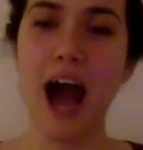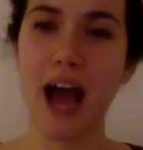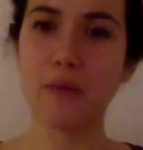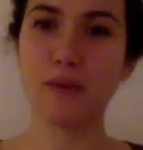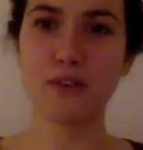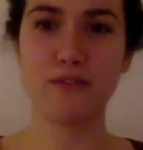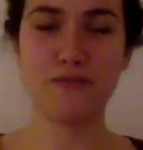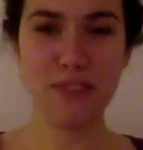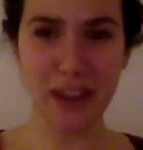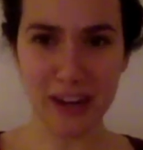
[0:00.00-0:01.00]
I was a
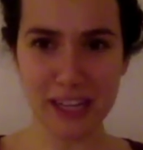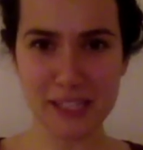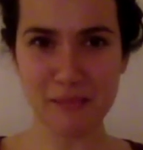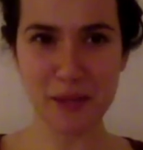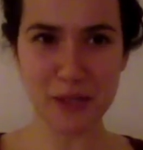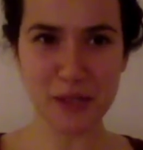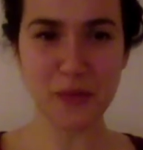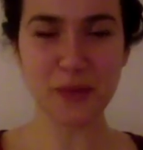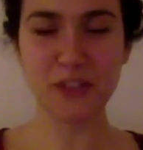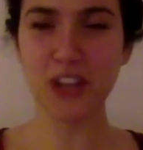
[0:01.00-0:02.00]
very
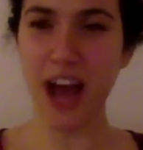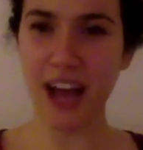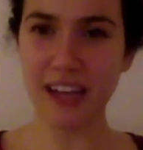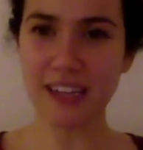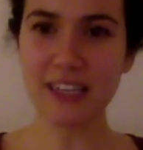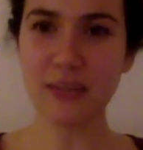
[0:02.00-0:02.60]
spiritual child.